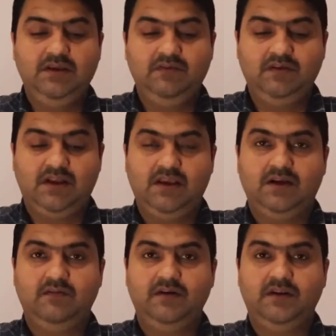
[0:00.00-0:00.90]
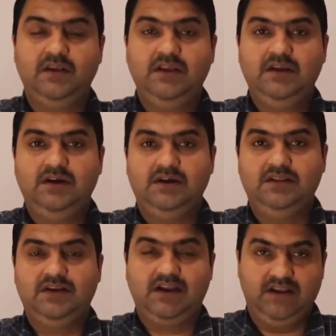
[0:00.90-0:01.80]
where I cover
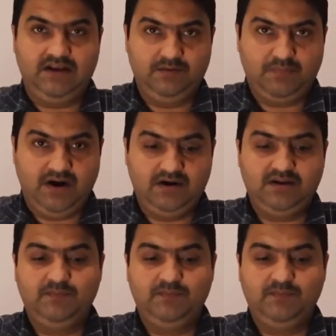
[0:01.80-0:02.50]
the technical part.